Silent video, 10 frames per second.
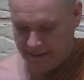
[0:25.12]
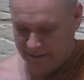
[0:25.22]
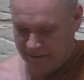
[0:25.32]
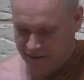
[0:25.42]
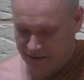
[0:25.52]

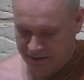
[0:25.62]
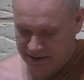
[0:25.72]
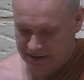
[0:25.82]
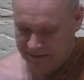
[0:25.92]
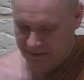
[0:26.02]
First
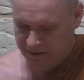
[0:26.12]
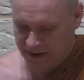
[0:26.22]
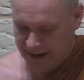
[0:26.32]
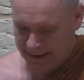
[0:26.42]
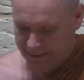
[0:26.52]
question for
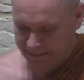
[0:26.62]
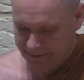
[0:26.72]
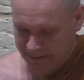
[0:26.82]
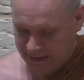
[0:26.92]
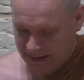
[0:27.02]
today.
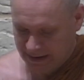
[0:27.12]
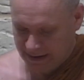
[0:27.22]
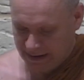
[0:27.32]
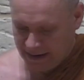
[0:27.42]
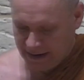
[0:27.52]

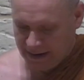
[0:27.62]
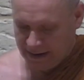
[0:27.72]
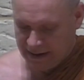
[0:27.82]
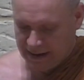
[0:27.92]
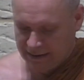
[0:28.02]

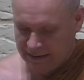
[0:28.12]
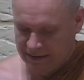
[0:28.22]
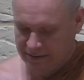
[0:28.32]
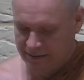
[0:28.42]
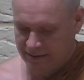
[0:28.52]
In the
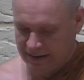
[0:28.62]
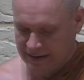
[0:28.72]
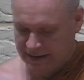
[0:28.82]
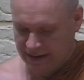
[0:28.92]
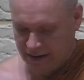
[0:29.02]

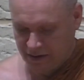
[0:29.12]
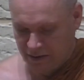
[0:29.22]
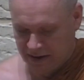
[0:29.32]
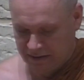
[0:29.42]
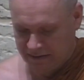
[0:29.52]
suttas, there are
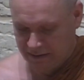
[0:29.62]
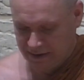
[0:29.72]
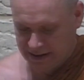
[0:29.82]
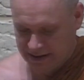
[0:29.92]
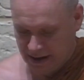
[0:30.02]
quite a few
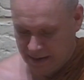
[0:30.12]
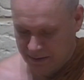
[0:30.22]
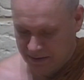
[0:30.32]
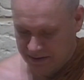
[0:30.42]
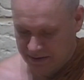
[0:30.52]

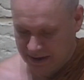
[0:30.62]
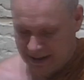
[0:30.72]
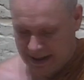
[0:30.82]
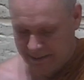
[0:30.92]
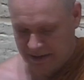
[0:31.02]
examples where
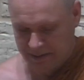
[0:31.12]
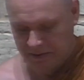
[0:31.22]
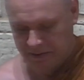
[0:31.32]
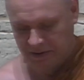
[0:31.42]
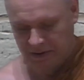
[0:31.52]
lay
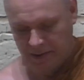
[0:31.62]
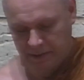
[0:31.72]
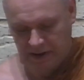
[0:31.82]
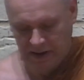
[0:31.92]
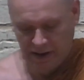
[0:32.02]
people become
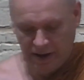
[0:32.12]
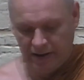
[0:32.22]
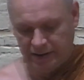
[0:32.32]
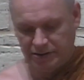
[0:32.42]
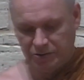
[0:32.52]

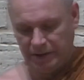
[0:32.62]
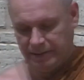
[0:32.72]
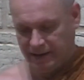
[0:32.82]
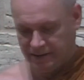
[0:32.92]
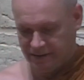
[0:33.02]
stream
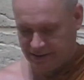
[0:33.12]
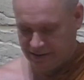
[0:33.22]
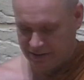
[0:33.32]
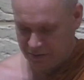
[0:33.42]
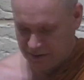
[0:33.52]
enters,
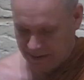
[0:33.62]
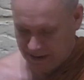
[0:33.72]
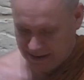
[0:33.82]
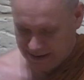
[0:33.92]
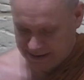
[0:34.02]

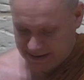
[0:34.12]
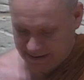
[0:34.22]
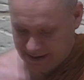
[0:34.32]
sotapannas, and